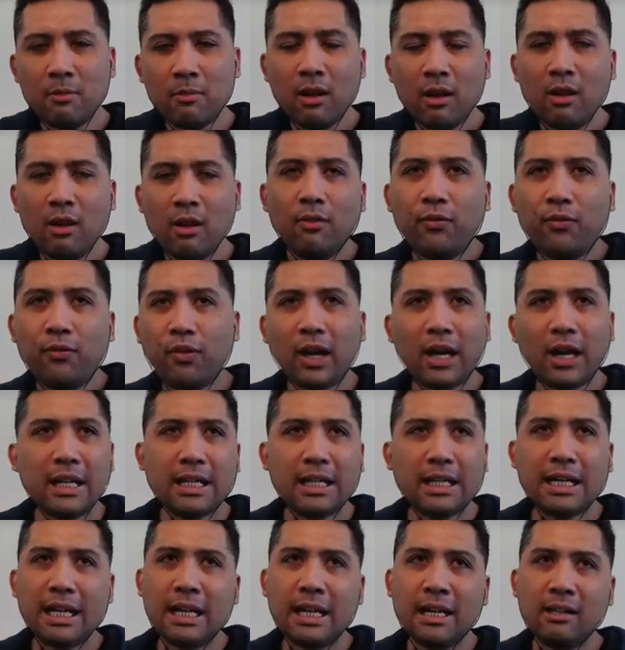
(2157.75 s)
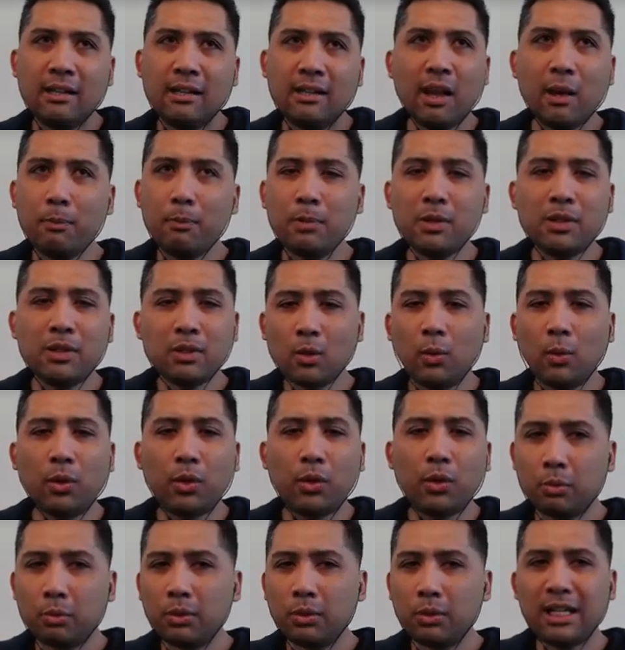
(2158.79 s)
fight in episode
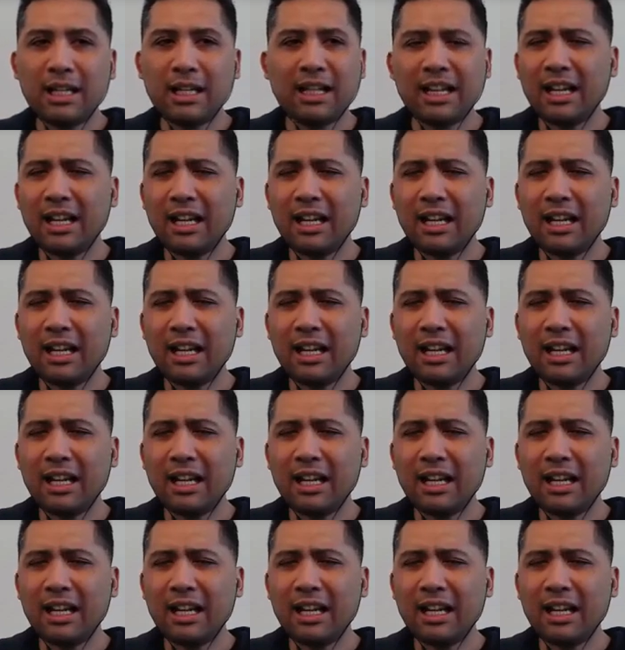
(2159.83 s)
3